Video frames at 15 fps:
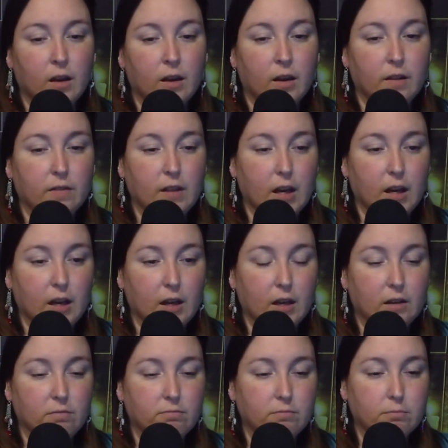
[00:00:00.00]
They
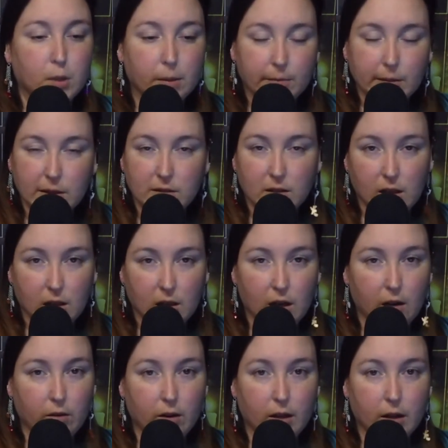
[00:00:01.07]
purposely
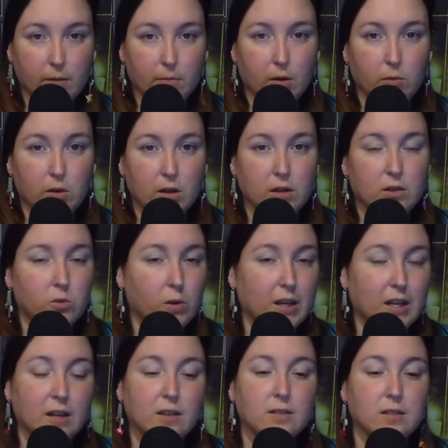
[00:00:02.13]
covered him with
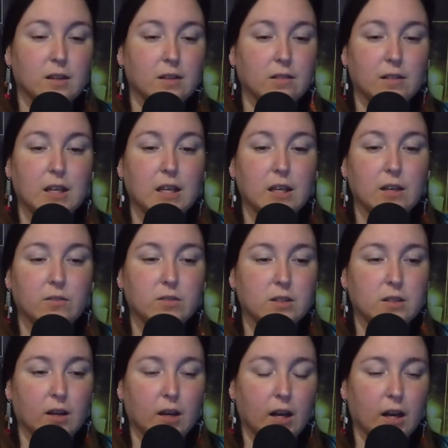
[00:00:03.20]
twigs and leaves,
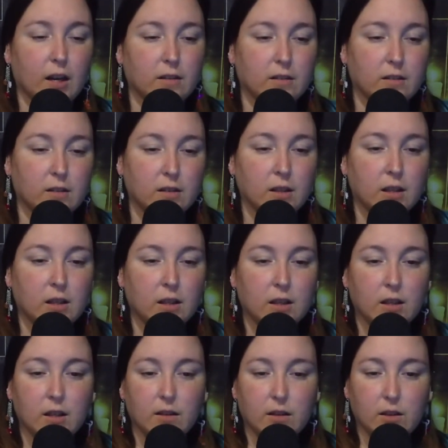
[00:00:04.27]
and
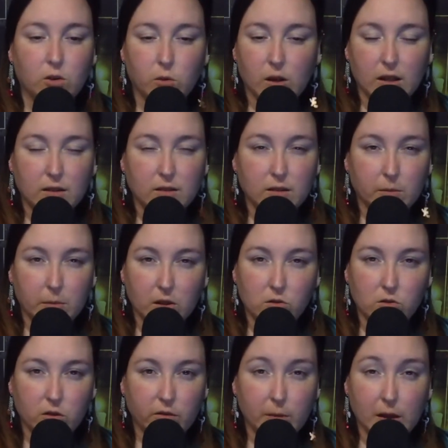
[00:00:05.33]
the twigs appeared
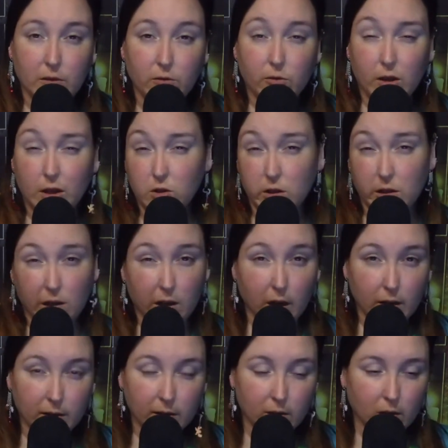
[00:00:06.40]
to have been freshly
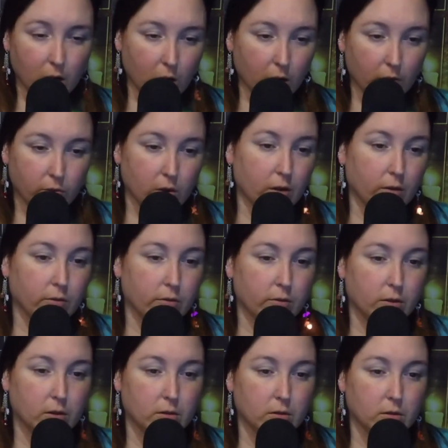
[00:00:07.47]
cut off of
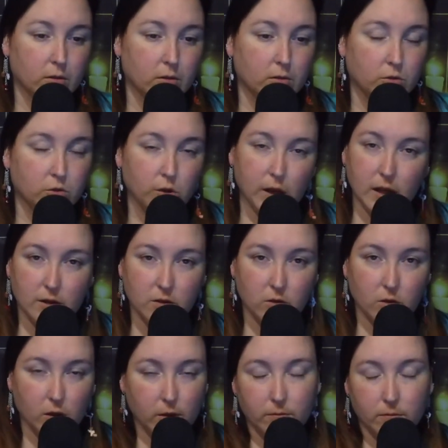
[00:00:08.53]
trees,
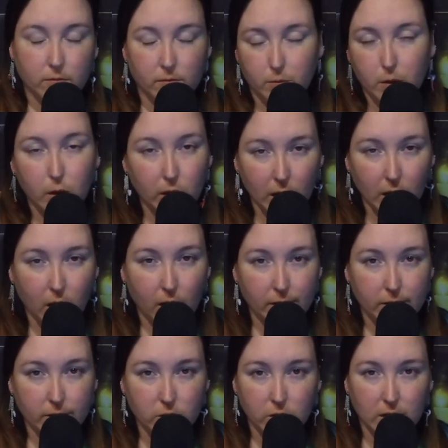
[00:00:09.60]
or broken off
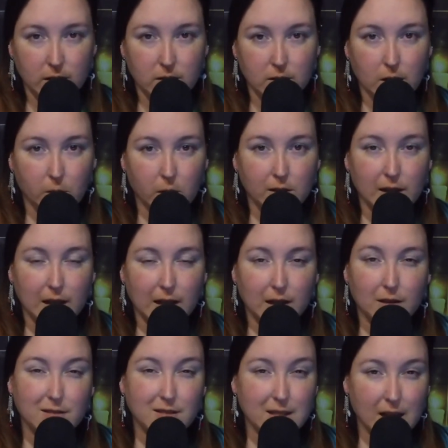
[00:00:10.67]
of trees. They weren't like
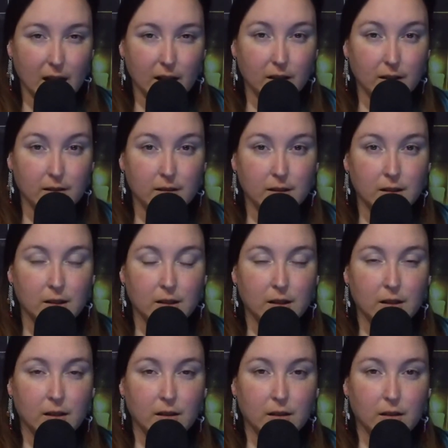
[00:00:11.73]
dead
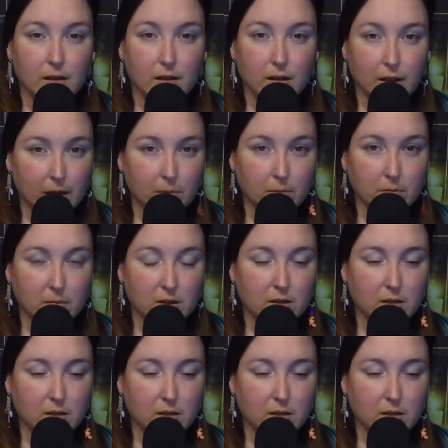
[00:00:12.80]
limbs.